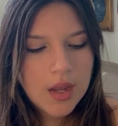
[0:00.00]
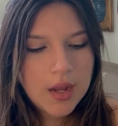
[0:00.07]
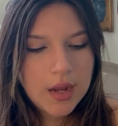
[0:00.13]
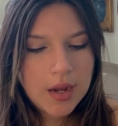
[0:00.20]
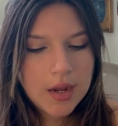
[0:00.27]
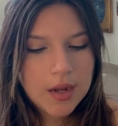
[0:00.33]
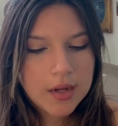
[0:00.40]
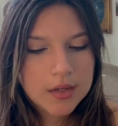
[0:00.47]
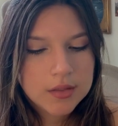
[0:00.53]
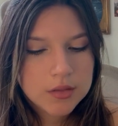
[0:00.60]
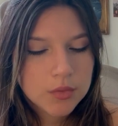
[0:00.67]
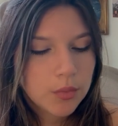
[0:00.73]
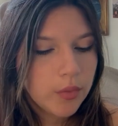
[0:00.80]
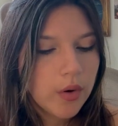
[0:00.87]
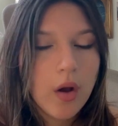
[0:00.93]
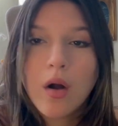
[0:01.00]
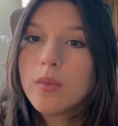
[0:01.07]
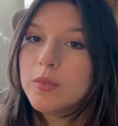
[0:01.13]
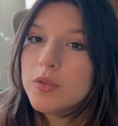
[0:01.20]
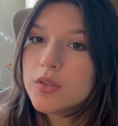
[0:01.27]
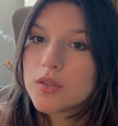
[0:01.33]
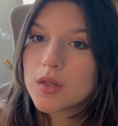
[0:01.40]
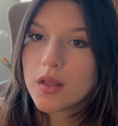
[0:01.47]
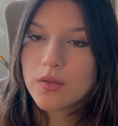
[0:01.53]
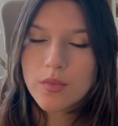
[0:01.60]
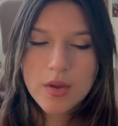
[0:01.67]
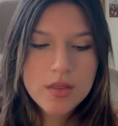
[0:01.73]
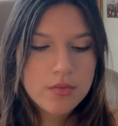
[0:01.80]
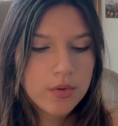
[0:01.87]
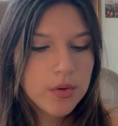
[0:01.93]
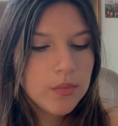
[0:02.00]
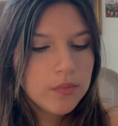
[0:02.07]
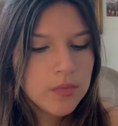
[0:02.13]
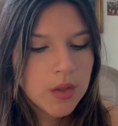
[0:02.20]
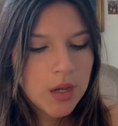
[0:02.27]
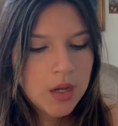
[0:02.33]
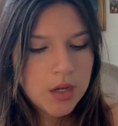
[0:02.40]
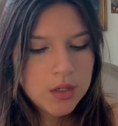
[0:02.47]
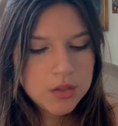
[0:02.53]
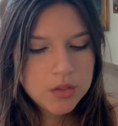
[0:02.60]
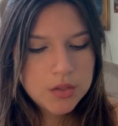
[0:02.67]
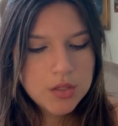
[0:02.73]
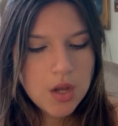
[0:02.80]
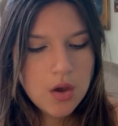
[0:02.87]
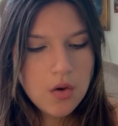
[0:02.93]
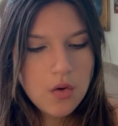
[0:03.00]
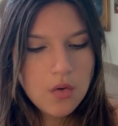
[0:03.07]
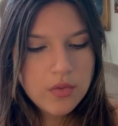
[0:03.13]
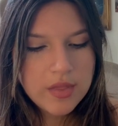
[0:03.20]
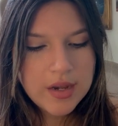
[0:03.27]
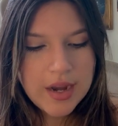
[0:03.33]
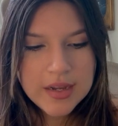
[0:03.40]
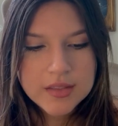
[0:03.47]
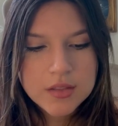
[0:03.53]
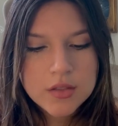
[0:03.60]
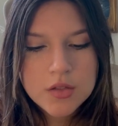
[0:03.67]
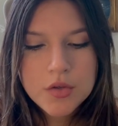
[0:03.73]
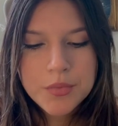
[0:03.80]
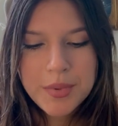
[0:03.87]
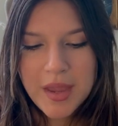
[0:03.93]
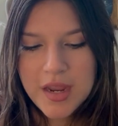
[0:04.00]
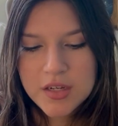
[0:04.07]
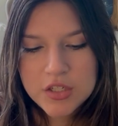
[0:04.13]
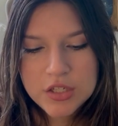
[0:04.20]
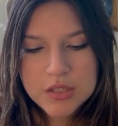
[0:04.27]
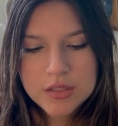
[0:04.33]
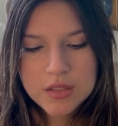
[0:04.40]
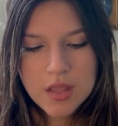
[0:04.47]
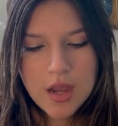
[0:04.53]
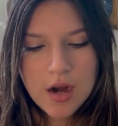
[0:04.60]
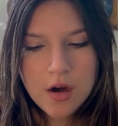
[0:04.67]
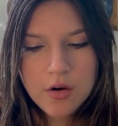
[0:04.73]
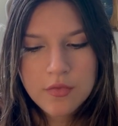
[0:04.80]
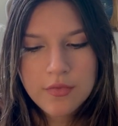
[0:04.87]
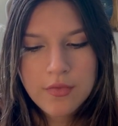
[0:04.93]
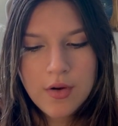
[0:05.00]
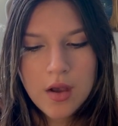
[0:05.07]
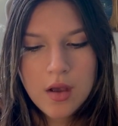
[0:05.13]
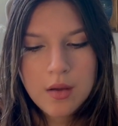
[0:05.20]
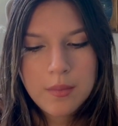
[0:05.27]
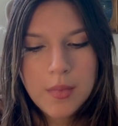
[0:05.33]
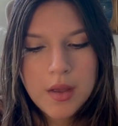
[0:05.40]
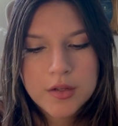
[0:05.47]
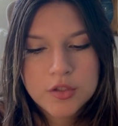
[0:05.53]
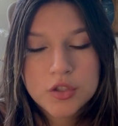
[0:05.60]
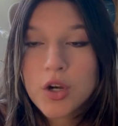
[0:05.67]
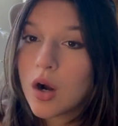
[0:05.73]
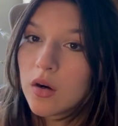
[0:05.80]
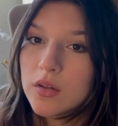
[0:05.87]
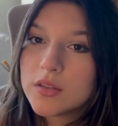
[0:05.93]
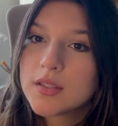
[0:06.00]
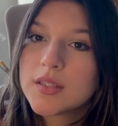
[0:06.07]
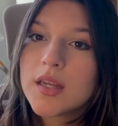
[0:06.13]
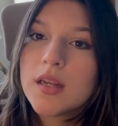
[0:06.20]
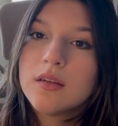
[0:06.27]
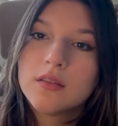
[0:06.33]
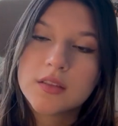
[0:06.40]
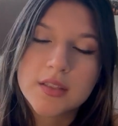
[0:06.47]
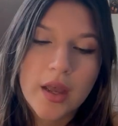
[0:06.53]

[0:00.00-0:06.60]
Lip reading: and we're almost all the way through. So the next 2 pages, they're from Charleston, South